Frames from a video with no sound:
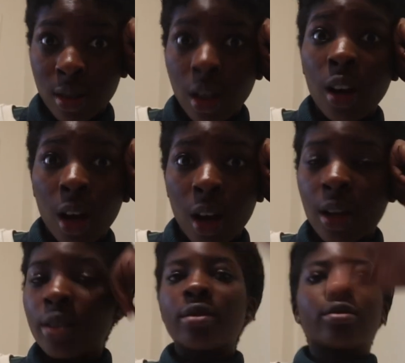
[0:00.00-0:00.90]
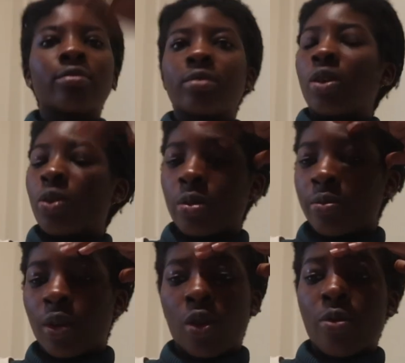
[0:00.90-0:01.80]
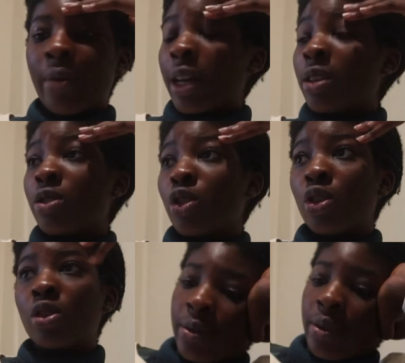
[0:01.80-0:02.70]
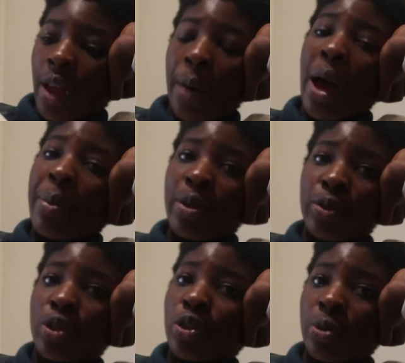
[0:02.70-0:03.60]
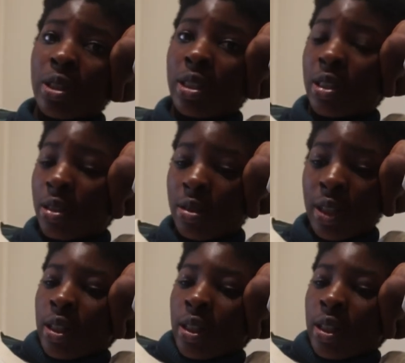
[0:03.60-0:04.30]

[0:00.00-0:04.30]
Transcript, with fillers: uh, or oh my god. I'm happy it was just one season.